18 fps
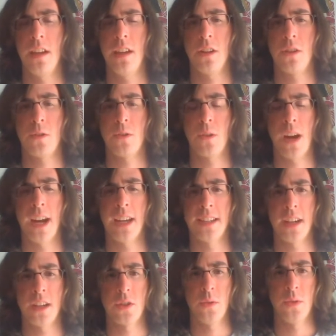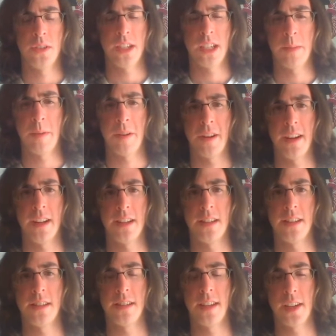Gray asexuals experience
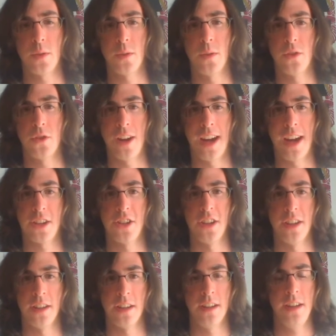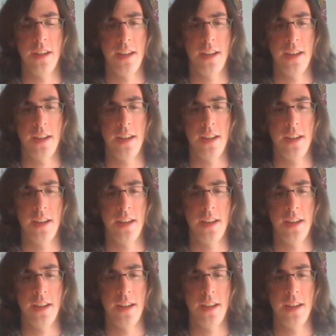sexual attraction